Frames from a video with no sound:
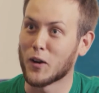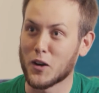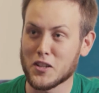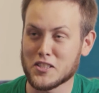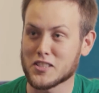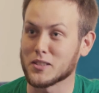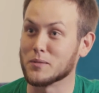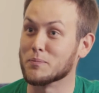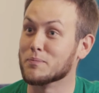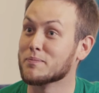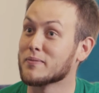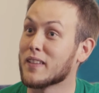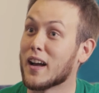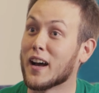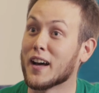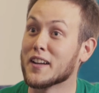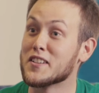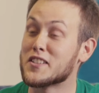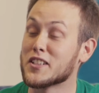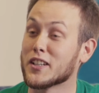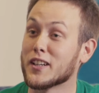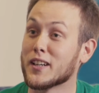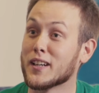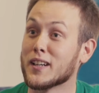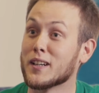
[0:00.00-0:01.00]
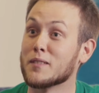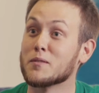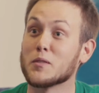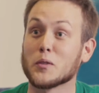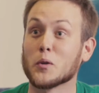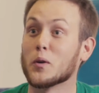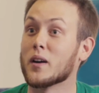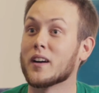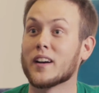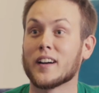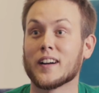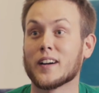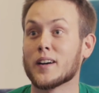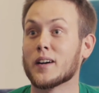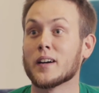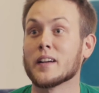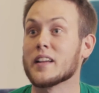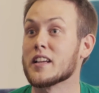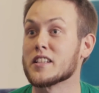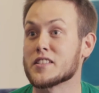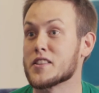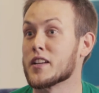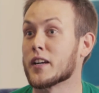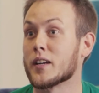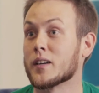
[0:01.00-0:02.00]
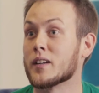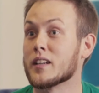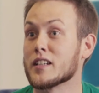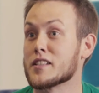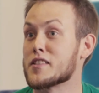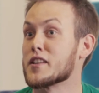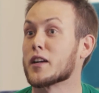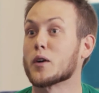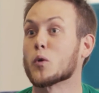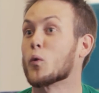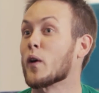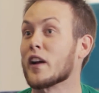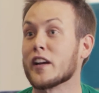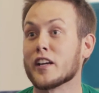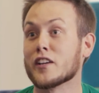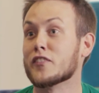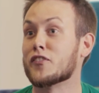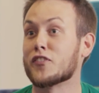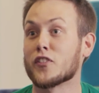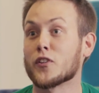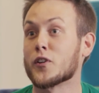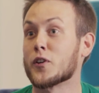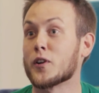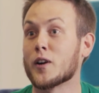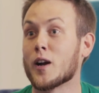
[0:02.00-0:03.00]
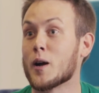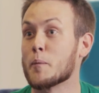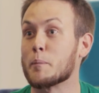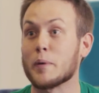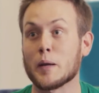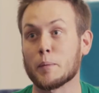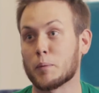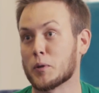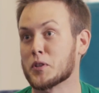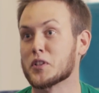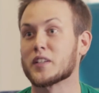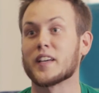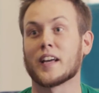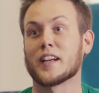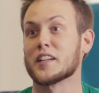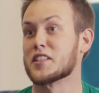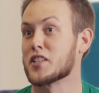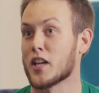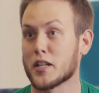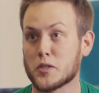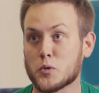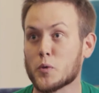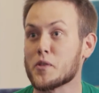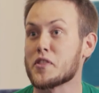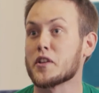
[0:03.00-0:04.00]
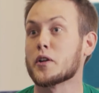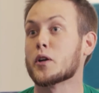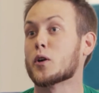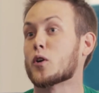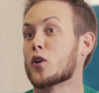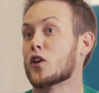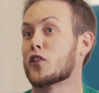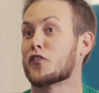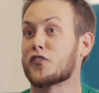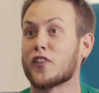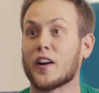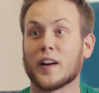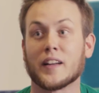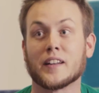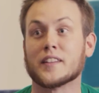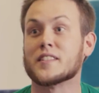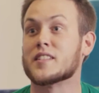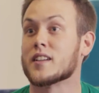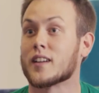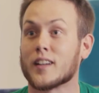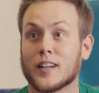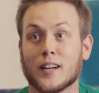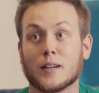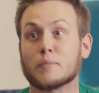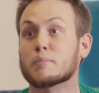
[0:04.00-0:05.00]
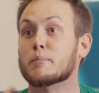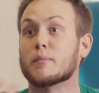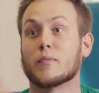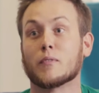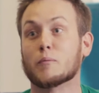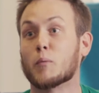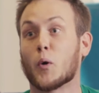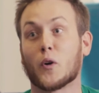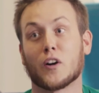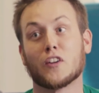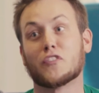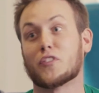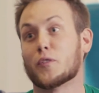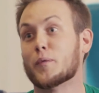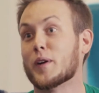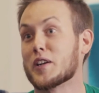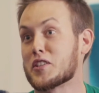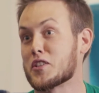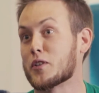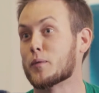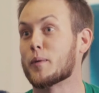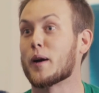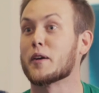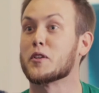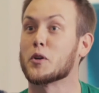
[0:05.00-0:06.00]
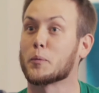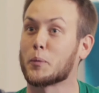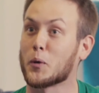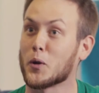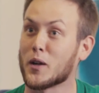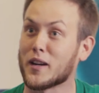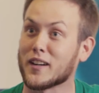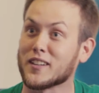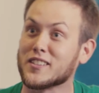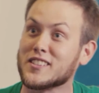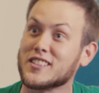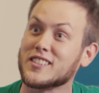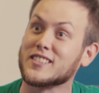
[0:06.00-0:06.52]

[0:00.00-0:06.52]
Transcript: Awesome. And is there a way for people to get in touch with you or find more information about your products?